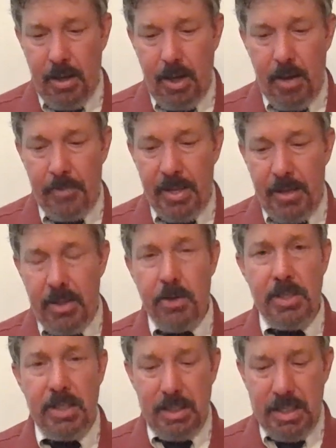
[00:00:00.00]
Um, they're
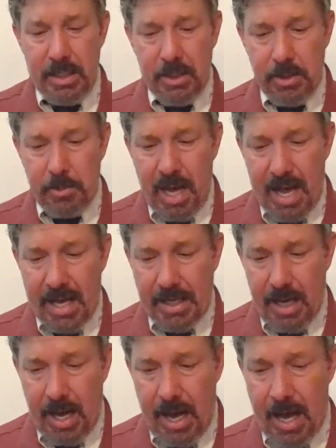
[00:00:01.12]
sealed by
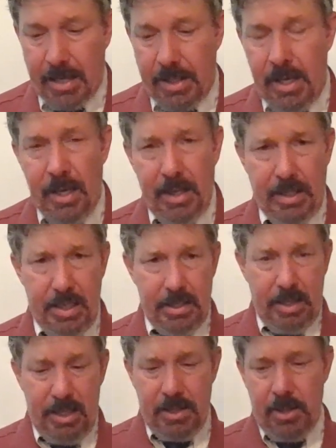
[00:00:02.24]
God.
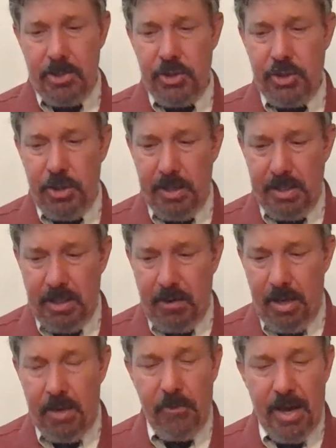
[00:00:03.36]
These are Jewish
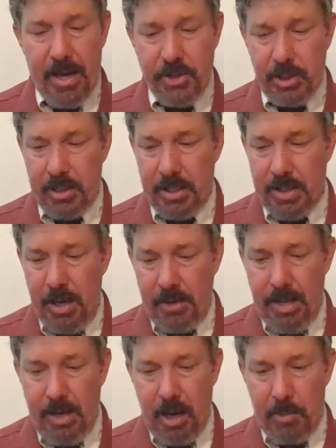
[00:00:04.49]
evangelists.
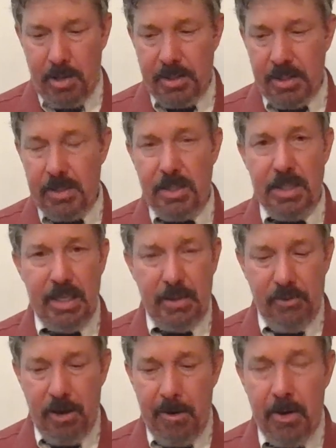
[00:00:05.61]
They come onto the scene
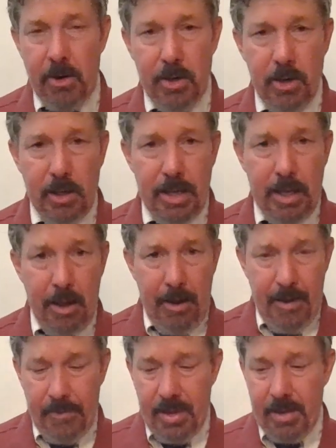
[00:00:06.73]
very early
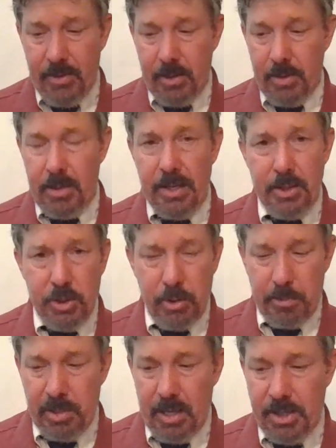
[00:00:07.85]
in, in, the, in the
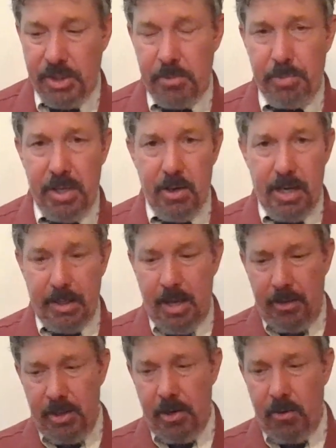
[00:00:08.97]
tribulation period.
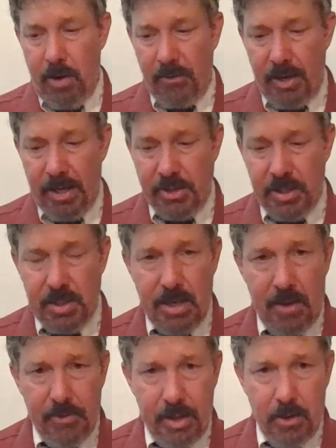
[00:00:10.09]
They're in Revelation 7.